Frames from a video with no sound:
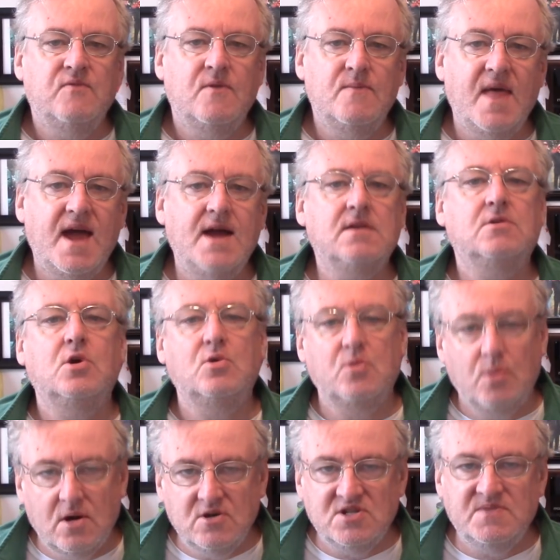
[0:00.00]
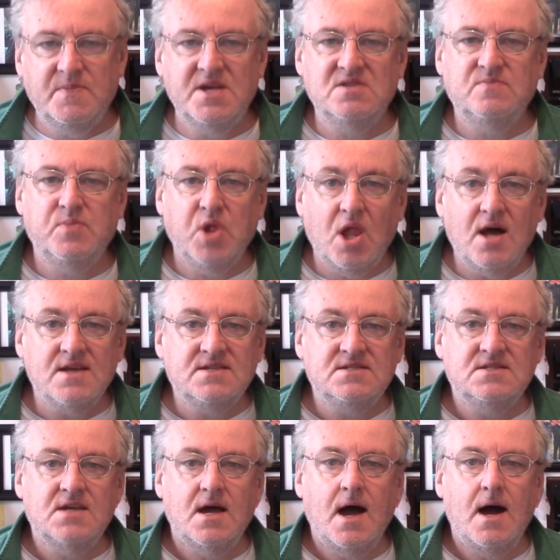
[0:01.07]
from that, go to Runner Space
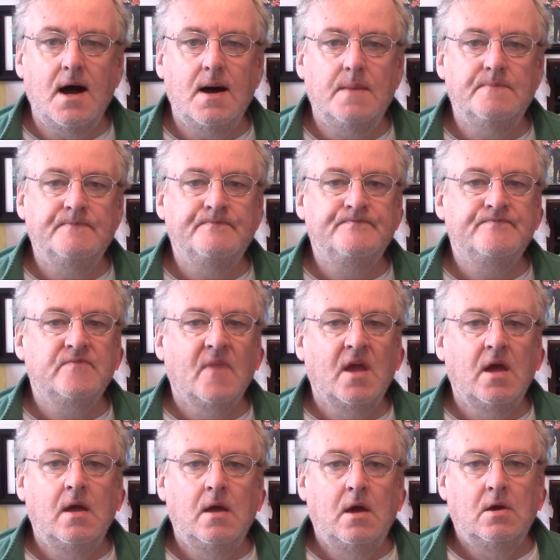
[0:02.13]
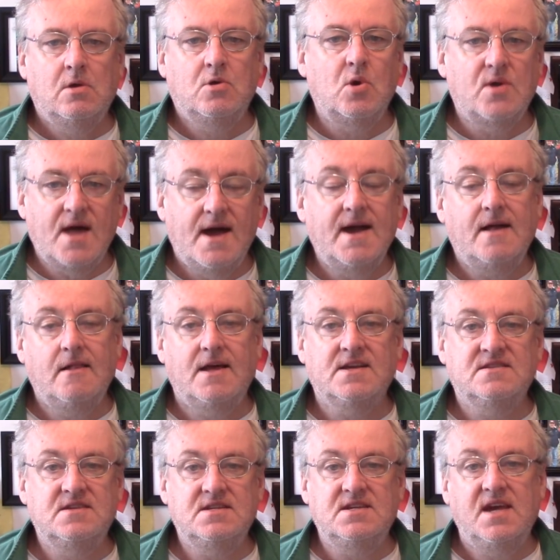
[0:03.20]
Plus, um, go to
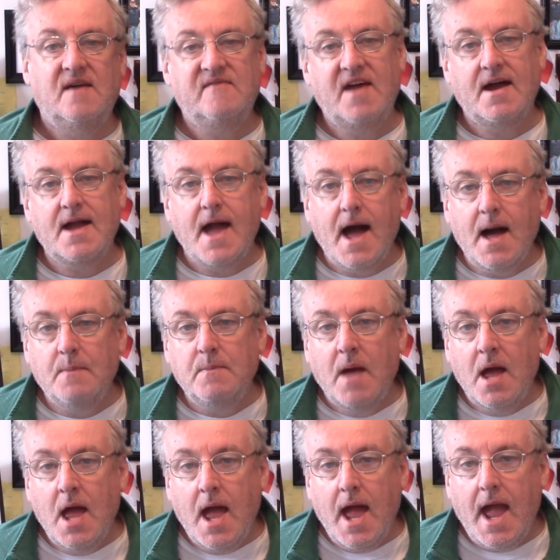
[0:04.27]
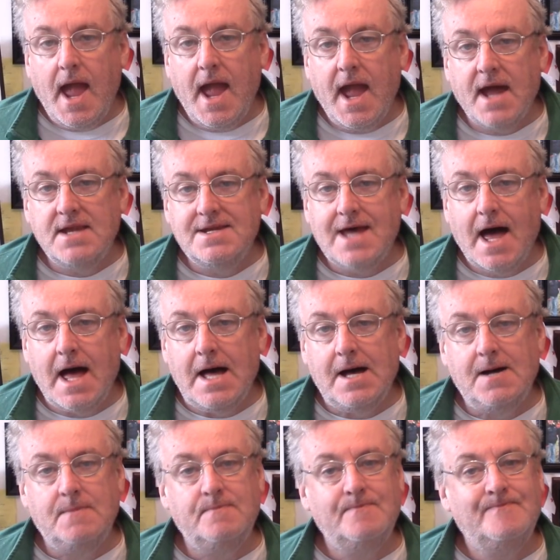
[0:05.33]
ilxctf.com, and
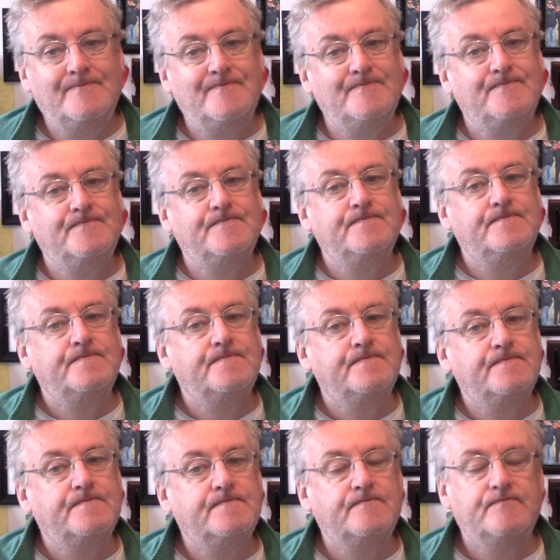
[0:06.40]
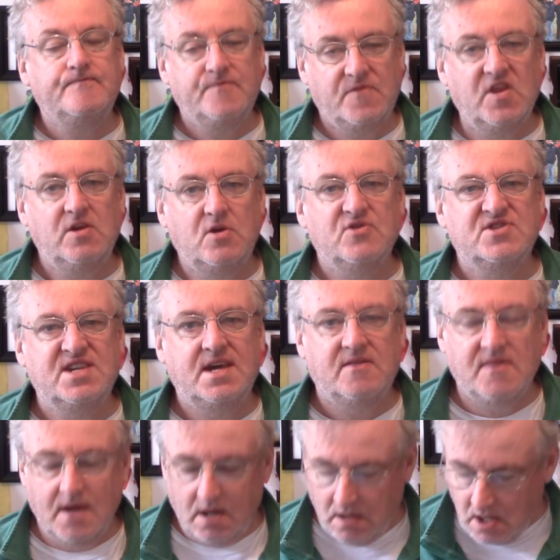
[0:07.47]
um, you'll see
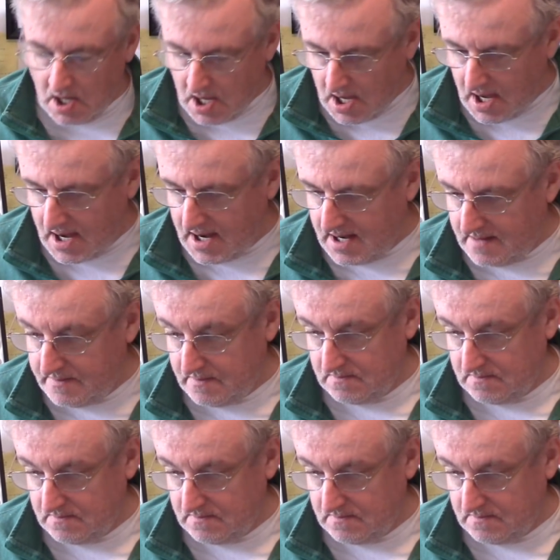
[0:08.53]
it there. Uh,